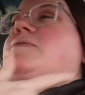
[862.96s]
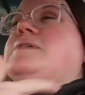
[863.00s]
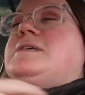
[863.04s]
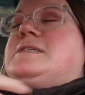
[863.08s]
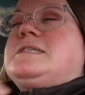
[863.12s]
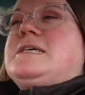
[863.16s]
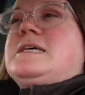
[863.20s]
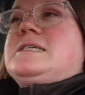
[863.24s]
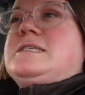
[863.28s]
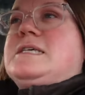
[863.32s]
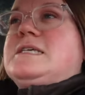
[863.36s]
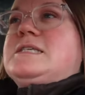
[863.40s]
it
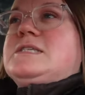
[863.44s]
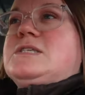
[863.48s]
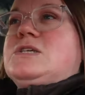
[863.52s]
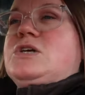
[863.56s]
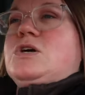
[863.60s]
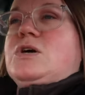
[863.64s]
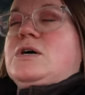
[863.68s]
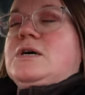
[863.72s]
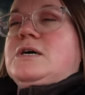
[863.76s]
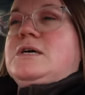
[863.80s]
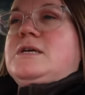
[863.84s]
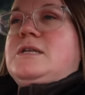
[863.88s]
says it's
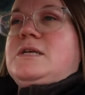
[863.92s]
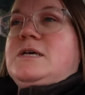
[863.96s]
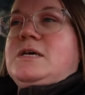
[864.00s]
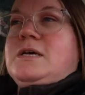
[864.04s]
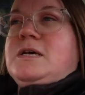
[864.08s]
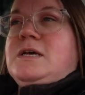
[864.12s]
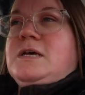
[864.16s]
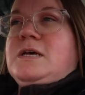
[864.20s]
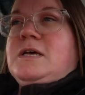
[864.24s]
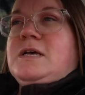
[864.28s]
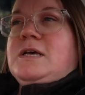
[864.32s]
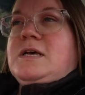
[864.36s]
good,
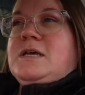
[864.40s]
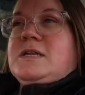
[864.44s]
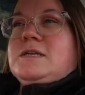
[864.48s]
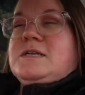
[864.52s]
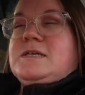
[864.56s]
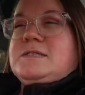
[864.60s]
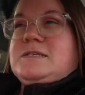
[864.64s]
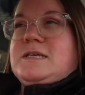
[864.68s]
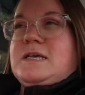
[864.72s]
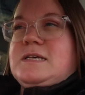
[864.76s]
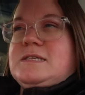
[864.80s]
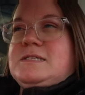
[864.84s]

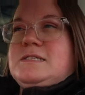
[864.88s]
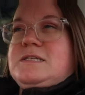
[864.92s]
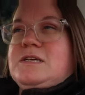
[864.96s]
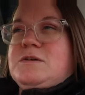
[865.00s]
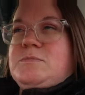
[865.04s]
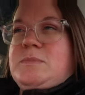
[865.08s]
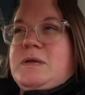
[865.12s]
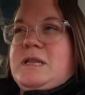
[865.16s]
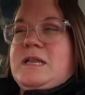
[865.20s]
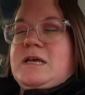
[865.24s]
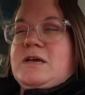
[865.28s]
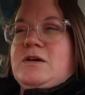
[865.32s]
does that still
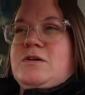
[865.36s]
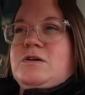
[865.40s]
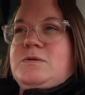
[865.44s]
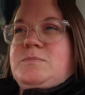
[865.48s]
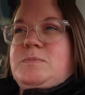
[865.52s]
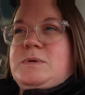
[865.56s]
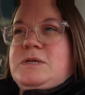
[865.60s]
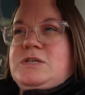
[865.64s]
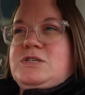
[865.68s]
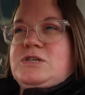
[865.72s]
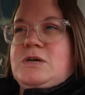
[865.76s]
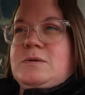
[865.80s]
mean it could
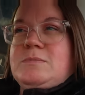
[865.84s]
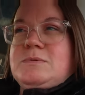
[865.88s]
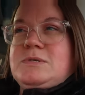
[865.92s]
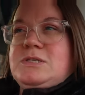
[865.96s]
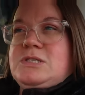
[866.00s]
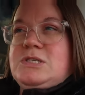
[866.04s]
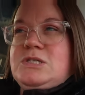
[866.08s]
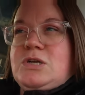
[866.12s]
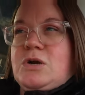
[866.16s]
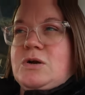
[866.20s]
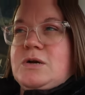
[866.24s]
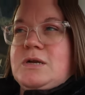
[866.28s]
be jump
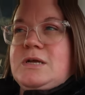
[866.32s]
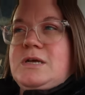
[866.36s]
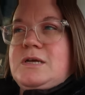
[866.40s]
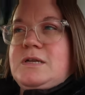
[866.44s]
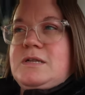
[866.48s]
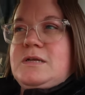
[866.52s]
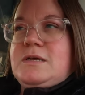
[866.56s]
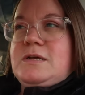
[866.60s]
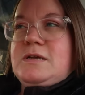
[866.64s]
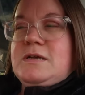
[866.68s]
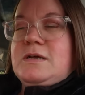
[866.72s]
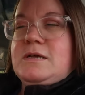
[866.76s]

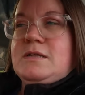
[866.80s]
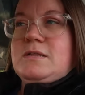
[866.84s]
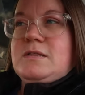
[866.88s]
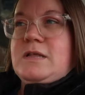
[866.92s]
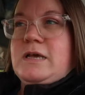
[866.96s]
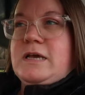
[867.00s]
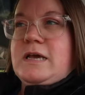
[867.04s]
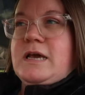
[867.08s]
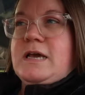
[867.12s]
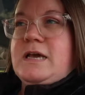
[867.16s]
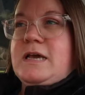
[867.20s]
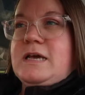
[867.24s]
started?
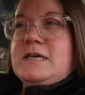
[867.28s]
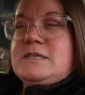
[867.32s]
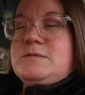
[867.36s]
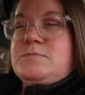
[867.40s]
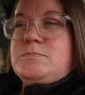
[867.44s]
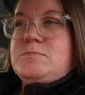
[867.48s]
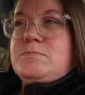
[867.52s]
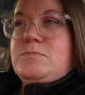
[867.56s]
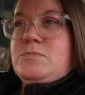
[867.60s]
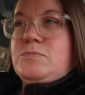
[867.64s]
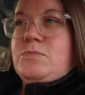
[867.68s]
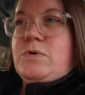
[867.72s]
Like, I guess
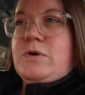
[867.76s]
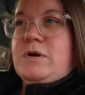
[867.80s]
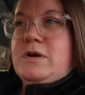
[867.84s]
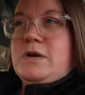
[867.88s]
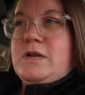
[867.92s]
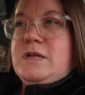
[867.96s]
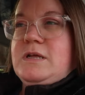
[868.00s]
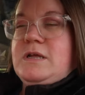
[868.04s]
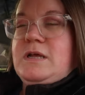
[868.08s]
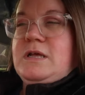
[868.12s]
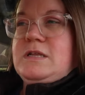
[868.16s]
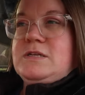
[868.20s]
we're
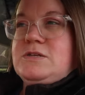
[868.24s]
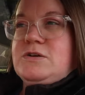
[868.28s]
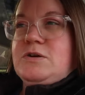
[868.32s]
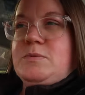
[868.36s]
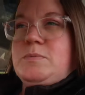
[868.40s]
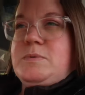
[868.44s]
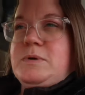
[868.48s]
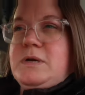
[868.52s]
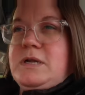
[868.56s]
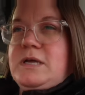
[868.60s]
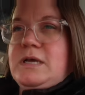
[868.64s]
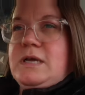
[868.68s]

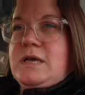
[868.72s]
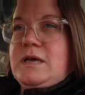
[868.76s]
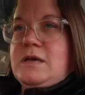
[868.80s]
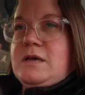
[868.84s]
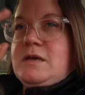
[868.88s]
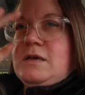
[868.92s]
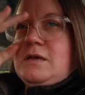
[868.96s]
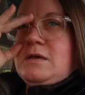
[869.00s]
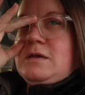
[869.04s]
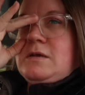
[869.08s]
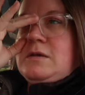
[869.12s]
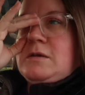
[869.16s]

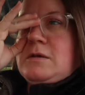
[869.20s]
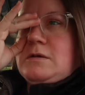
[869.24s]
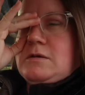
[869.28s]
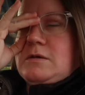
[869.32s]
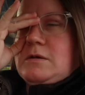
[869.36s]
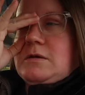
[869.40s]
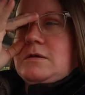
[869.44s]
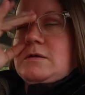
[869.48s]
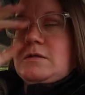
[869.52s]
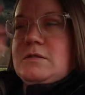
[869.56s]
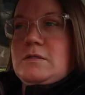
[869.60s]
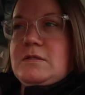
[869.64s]

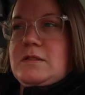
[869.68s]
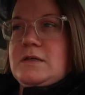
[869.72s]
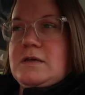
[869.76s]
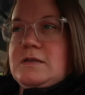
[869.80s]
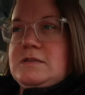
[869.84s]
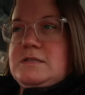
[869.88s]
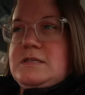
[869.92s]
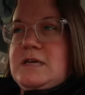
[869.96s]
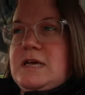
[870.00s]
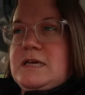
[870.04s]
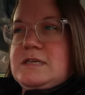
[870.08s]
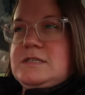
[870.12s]
interpreting the
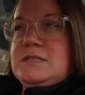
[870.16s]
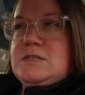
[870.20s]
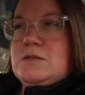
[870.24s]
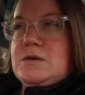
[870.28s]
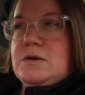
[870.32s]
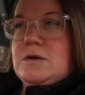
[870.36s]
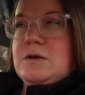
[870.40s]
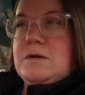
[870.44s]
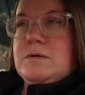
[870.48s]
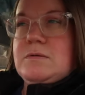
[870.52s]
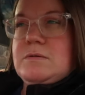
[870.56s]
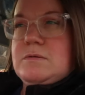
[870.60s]

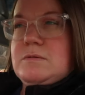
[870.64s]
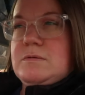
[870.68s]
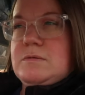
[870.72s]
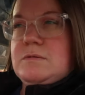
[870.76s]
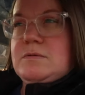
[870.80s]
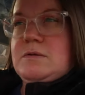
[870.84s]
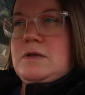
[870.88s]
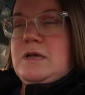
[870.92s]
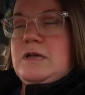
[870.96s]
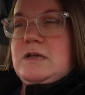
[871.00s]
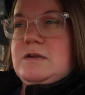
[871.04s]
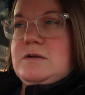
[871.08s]
tester
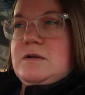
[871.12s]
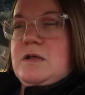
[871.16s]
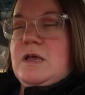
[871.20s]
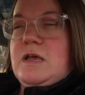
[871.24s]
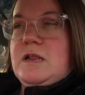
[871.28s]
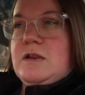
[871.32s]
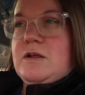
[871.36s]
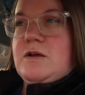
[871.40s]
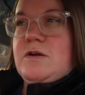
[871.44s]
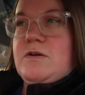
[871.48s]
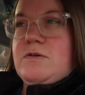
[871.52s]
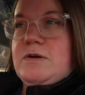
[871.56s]
in
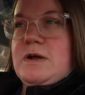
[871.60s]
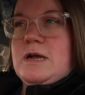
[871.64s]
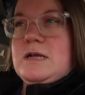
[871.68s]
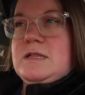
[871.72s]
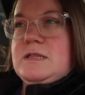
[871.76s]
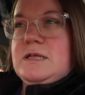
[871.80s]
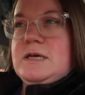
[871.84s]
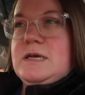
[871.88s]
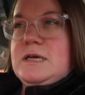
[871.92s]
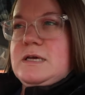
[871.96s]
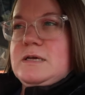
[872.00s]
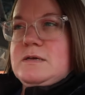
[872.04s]

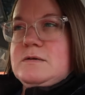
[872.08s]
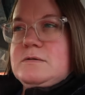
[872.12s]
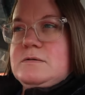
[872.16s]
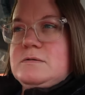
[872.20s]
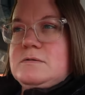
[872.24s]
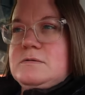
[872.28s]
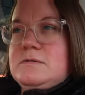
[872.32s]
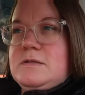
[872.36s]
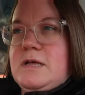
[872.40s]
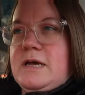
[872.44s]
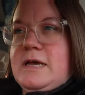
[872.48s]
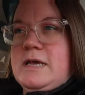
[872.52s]
incorrectly.
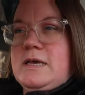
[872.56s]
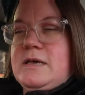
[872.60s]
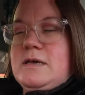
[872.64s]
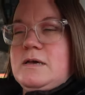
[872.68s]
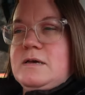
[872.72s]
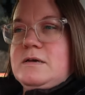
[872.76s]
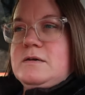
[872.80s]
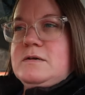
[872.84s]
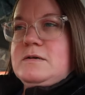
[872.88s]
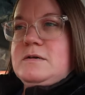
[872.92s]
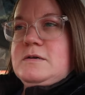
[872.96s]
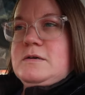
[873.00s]
Like,
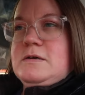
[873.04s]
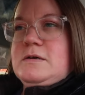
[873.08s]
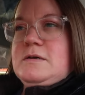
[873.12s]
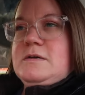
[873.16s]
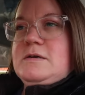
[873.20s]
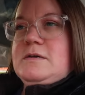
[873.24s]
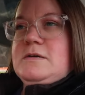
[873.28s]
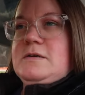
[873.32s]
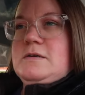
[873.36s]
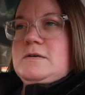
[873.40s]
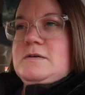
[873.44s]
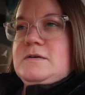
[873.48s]

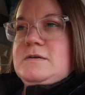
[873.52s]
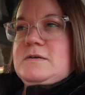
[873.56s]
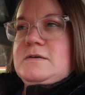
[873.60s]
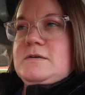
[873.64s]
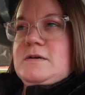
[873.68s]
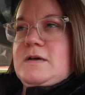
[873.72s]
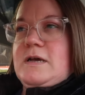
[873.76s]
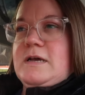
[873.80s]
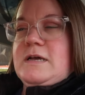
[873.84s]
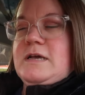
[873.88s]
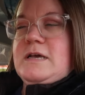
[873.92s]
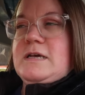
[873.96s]

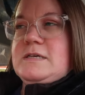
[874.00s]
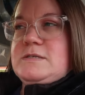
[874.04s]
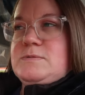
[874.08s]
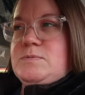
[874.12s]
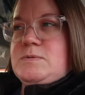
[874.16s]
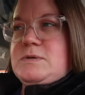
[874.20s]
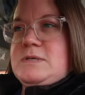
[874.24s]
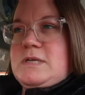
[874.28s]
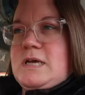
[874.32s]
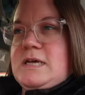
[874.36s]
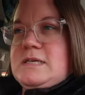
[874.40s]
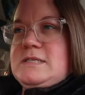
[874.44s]
I guess
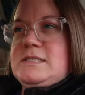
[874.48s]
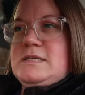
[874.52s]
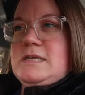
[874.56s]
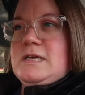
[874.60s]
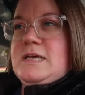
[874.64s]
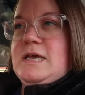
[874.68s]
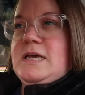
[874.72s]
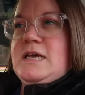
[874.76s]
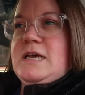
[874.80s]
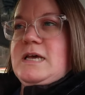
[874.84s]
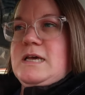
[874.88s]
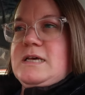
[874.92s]
we're testing
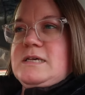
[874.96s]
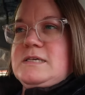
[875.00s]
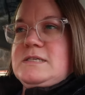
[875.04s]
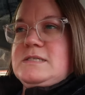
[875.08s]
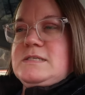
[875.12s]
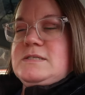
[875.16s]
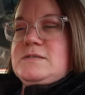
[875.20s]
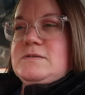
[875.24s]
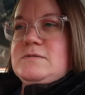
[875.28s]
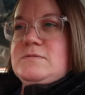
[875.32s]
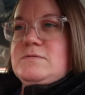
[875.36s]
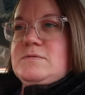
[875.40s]
it
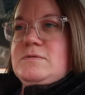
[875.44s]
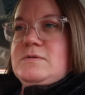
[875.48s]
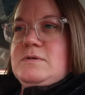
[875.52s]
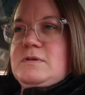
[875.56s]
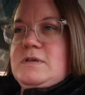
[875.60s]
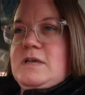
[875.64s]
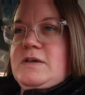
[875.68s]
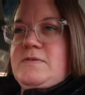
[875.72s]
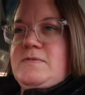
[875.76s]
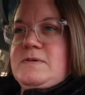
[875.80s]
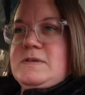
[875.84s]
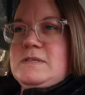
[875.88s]
as
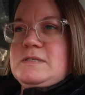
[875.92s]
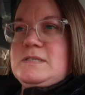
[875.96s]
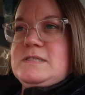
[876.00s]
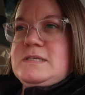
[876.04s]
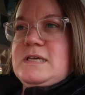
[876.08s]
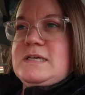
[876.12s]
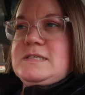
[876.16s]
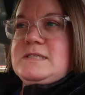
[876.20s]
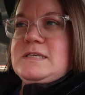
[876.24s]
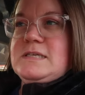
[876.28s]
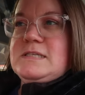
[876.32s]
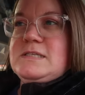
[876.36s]
if it
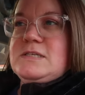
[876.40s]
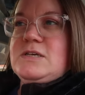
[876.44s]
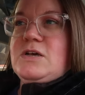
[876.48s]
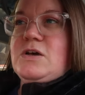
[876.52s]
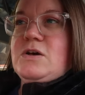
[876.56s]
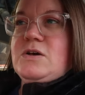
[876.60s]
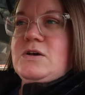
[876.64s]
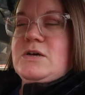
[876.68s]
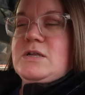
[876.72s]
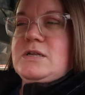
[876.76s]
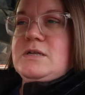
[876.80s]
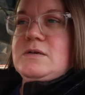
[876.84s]
says it's
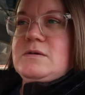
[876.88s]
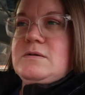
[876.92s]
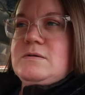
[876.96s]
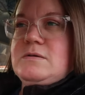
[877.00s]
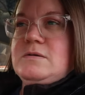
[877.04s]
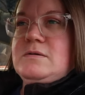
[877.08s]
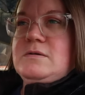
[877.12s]
good,